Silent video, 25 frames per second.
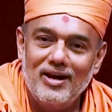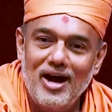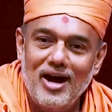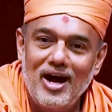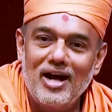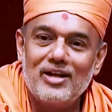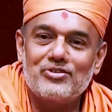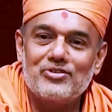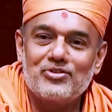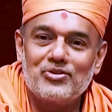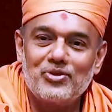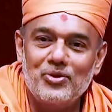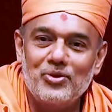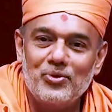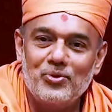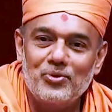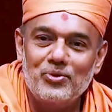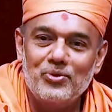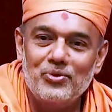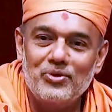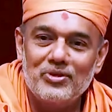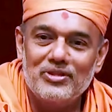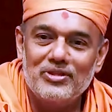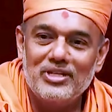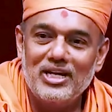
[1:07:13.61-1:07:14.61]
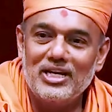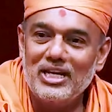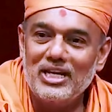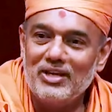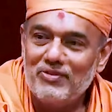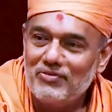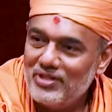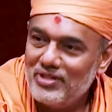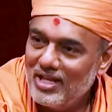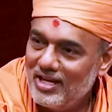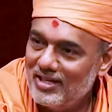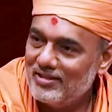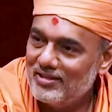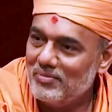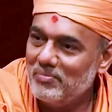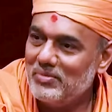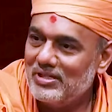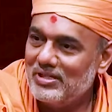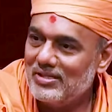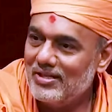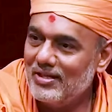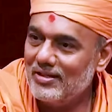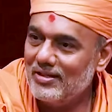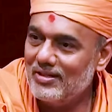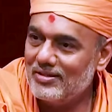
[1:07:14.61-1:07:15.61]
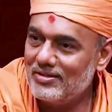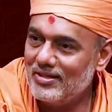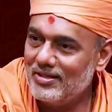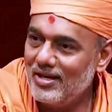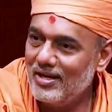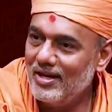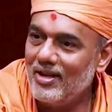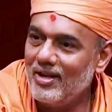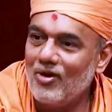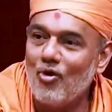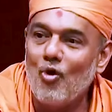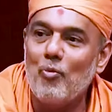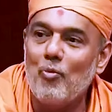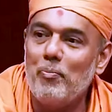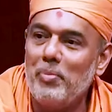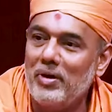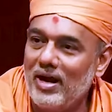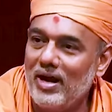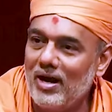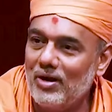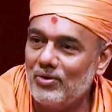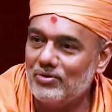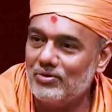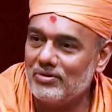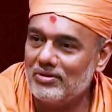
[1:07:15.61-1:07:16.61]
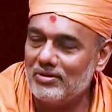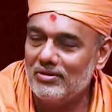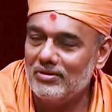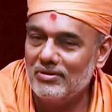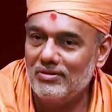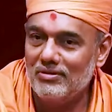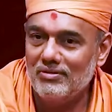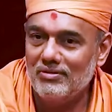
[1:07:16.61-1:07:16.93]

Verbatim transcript: ask you that if there is a misunderstanding, open out.